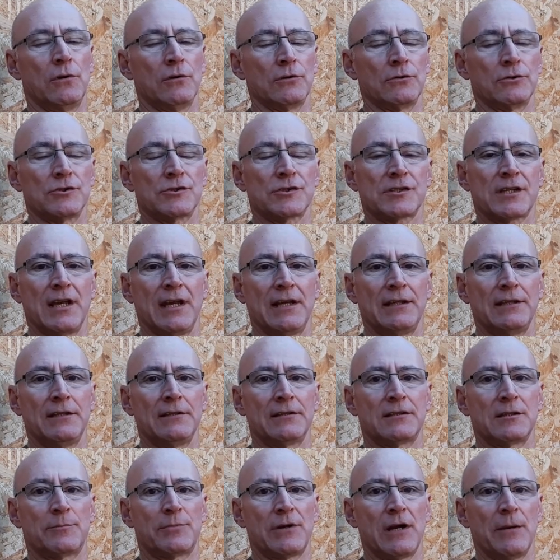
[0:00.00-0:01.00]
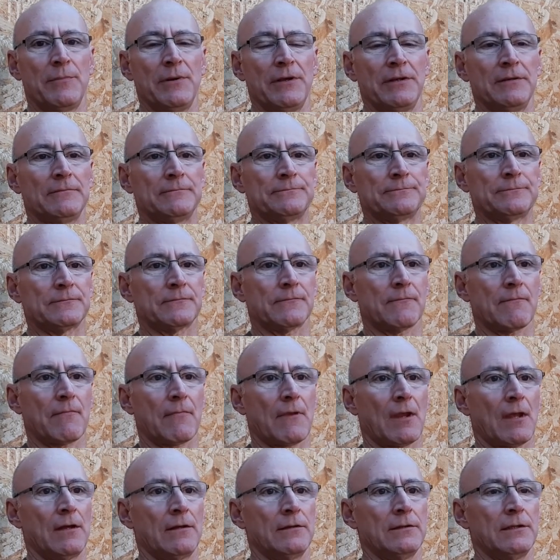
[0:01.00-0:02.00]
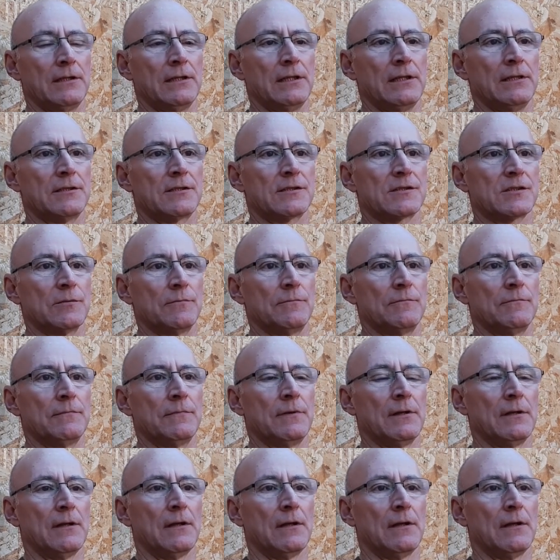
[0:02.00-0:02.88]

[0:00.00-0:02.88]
or just getting into prepping and you need some